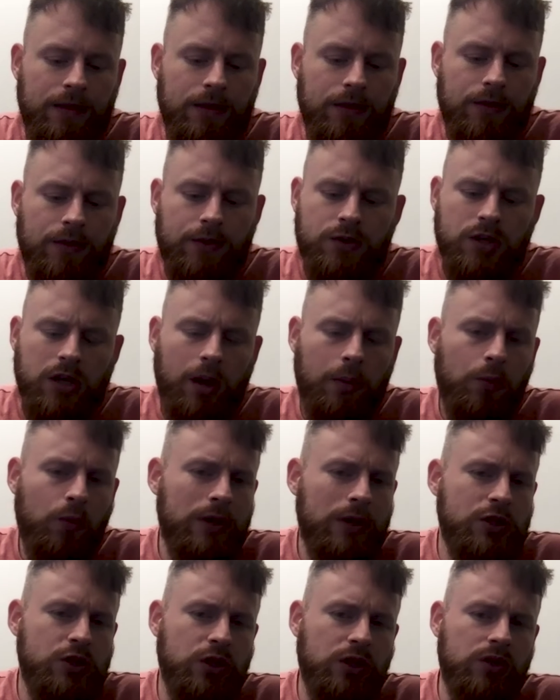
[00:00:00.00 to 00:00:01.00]
There's a couple
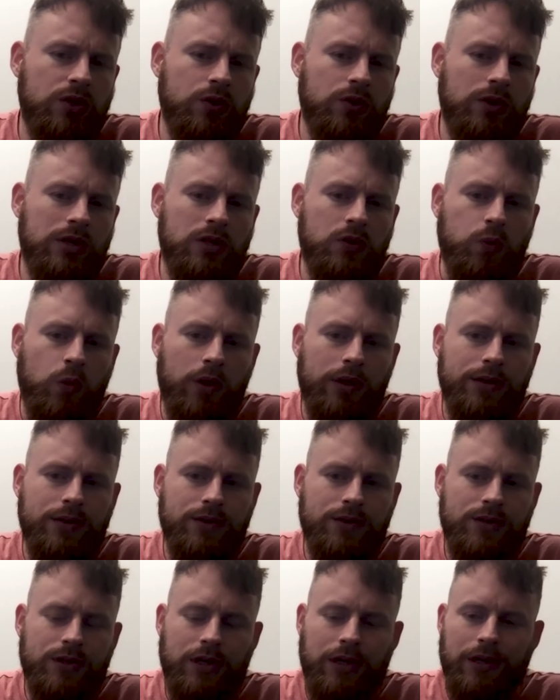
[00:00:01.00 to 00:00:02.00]
ways you can do this. One
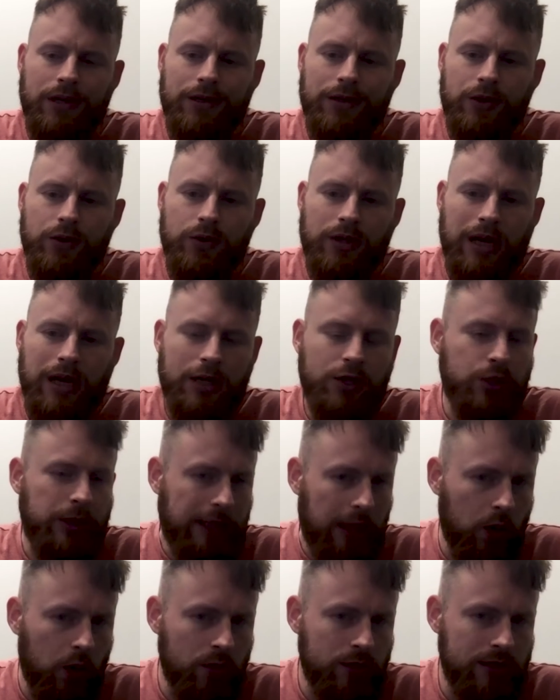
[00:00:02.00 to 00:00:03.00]
is you can actually
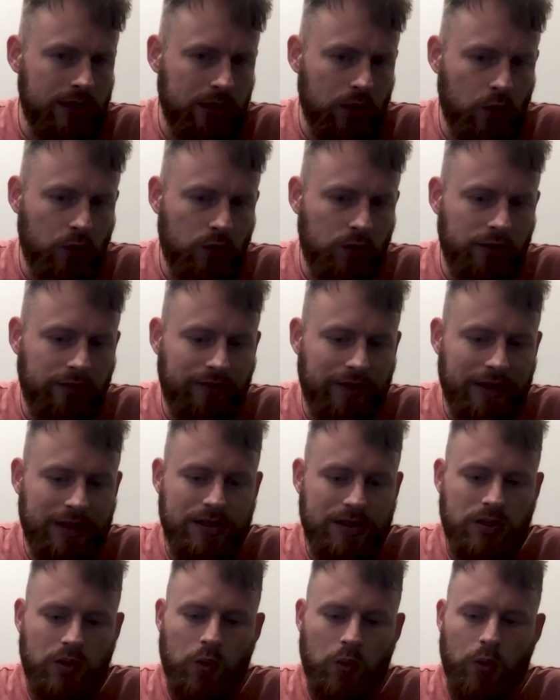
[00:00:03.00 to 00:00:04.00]
host the local
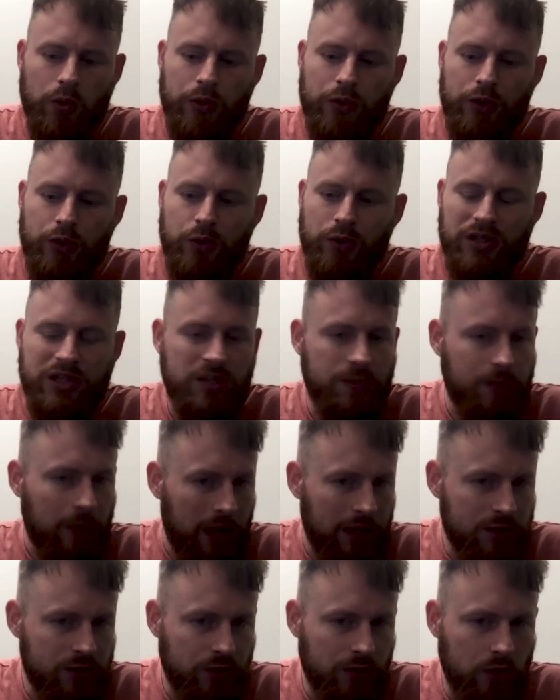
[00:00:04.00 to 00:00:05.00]
events or you can
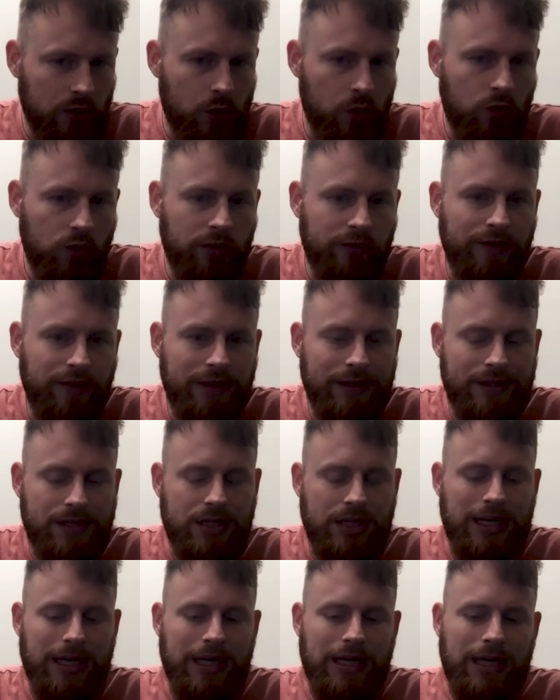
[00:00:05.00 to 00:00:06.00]
sponsor the local events.